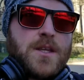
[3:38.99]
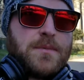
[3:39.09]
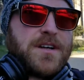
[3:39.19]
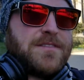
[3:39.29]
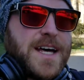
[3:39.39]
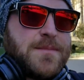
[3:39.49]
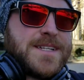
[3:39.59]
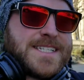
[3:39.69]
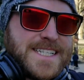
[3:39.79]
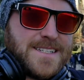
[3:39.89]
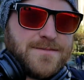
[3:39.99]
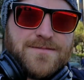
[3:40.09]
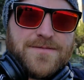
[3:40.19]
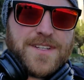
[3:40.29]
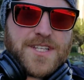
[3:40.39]
little bit of vitamin D
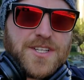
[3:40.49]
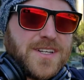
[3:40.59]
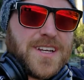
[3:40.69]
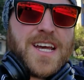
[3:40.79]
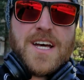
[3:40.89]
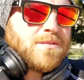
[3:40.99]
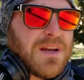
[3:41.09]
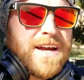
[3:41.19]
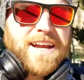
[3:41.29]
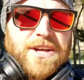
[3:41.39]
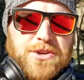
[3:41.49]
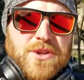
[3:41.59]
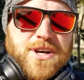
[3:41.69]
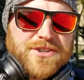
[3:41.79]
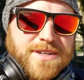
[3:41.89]
feeling good. Now I gotta go do
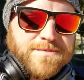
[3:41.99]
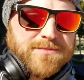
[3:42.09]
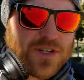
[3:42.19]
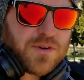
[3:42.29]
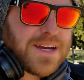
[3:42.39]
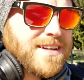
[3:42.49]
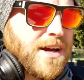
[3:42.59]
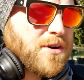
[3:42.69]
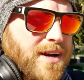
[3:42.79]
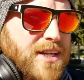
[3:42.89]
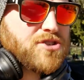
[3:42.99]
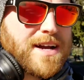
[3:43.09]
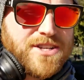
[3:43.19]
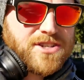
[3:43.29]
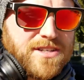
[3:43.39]
laundry. The great ironic
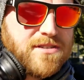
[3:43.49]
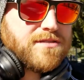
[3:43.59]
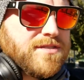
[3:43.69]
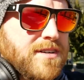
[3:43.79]
tragedy of